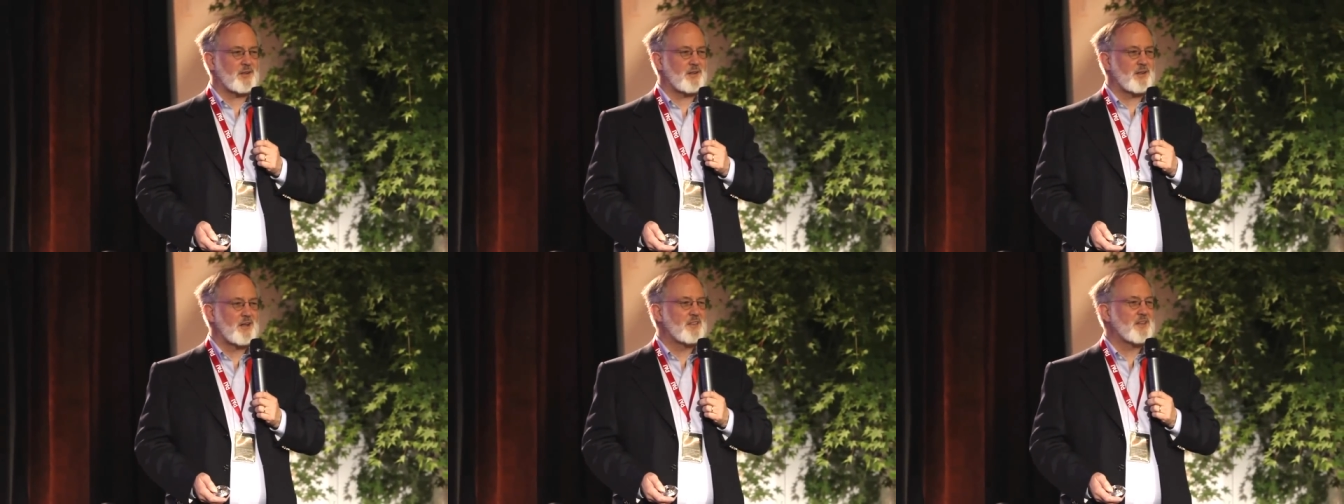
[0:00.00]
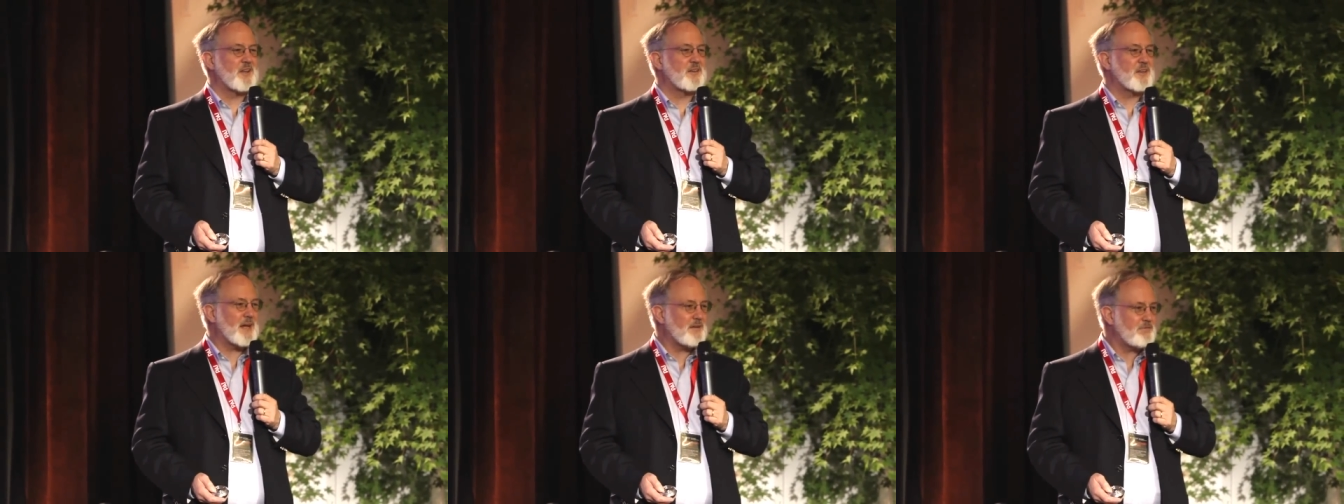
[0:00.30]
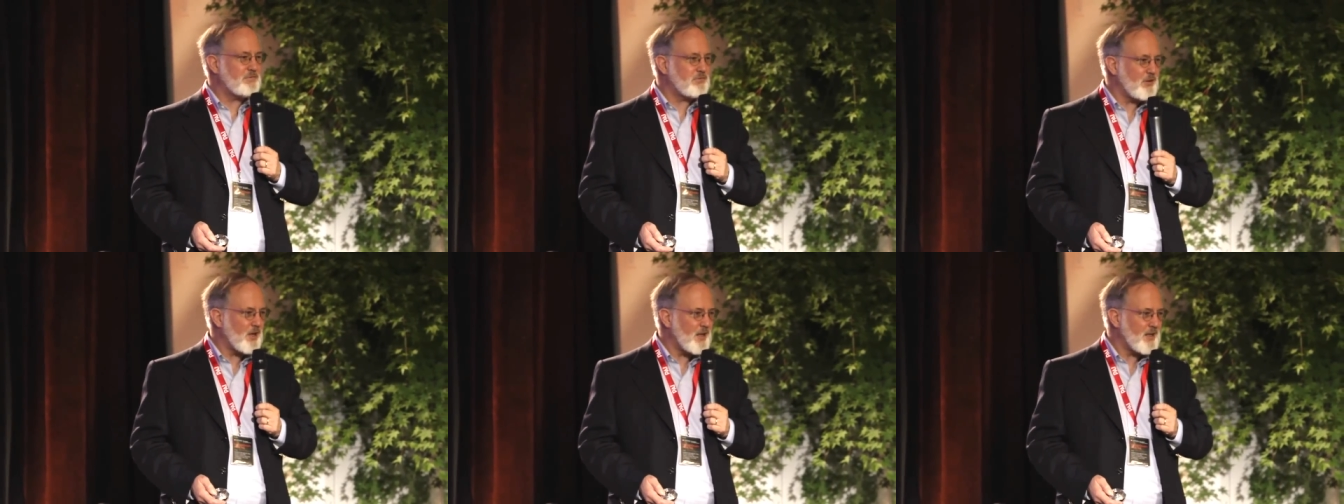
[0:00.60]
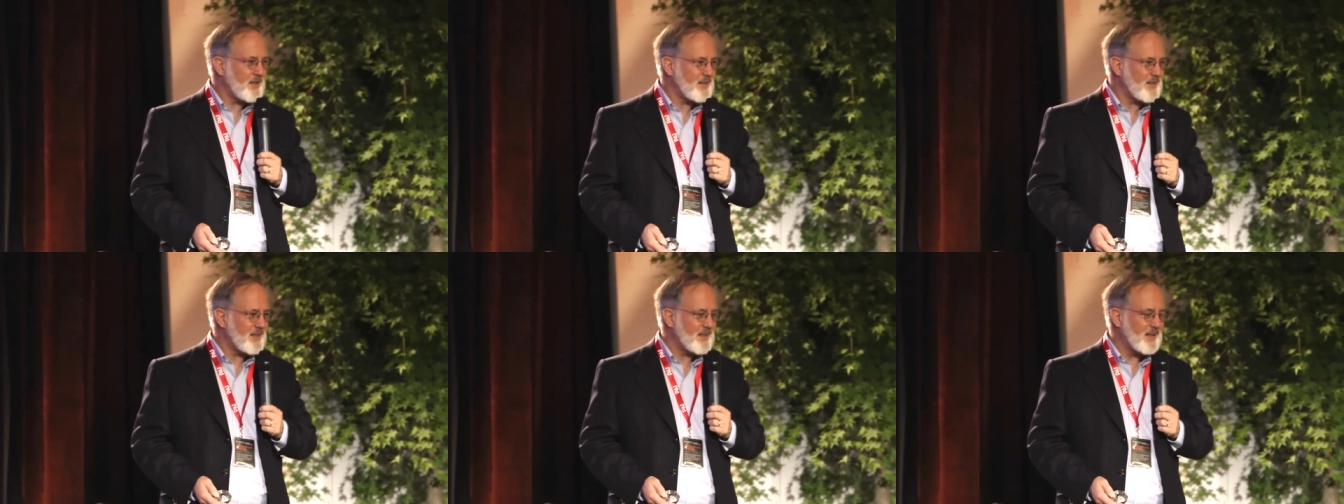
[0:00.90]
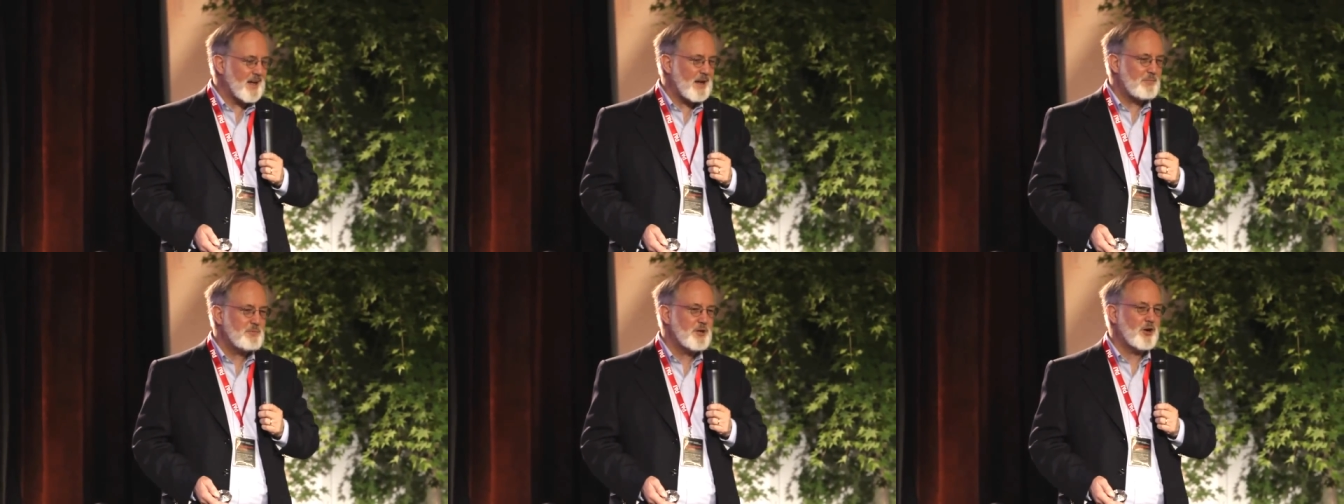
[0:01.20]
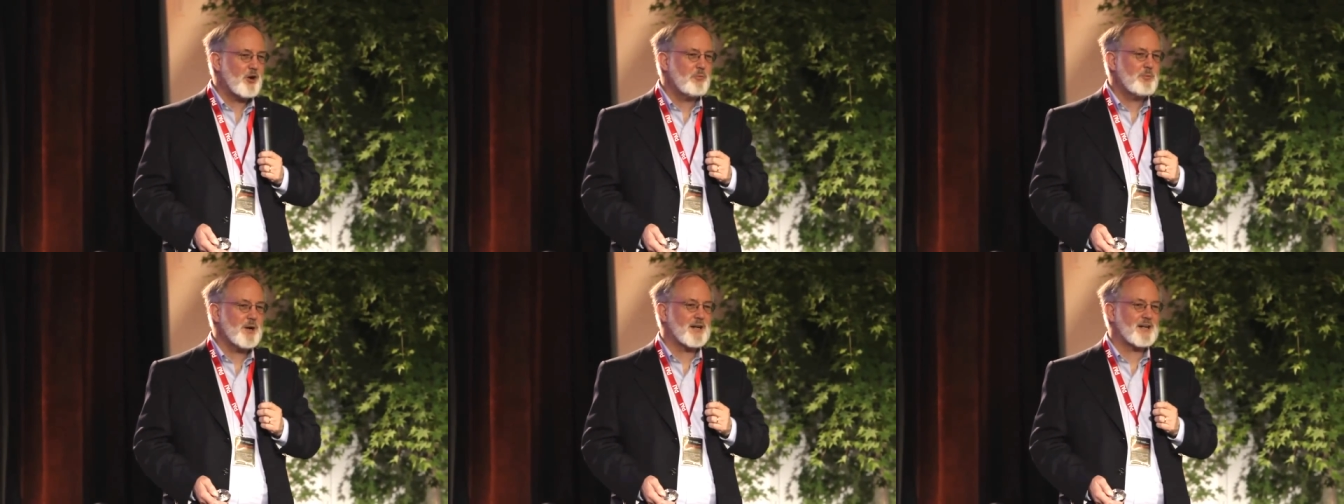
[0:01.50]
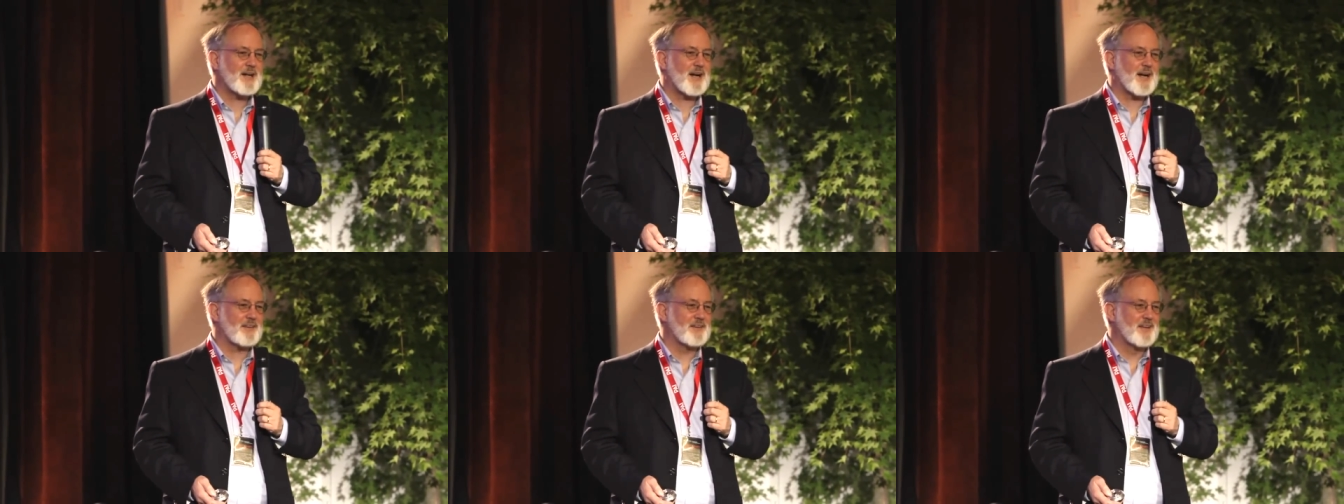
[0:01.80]
The, the nephron, I mean, oh
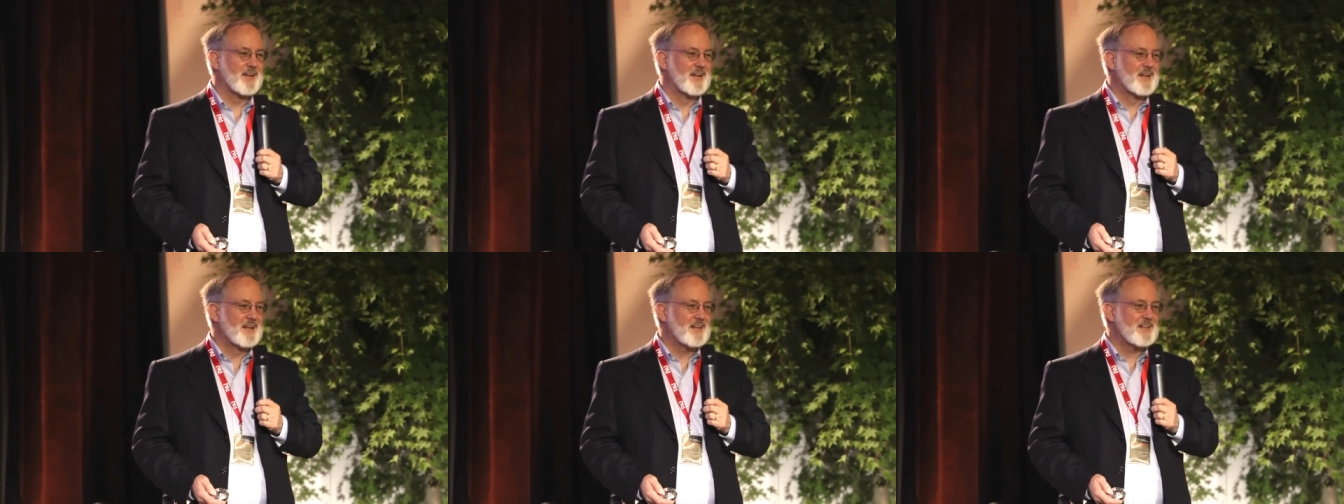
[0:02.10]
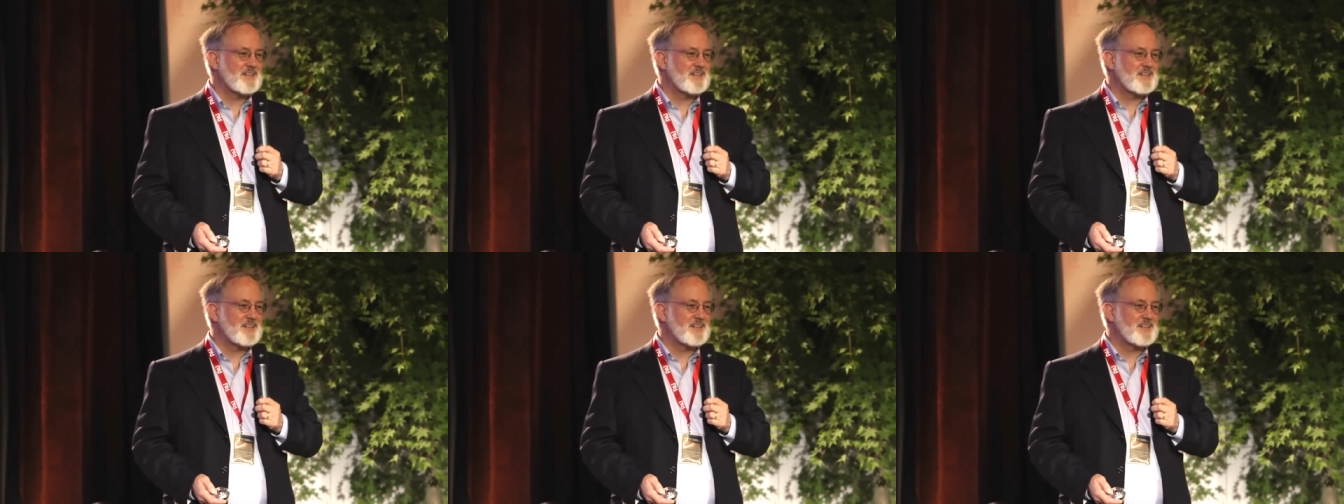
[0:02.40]
my God,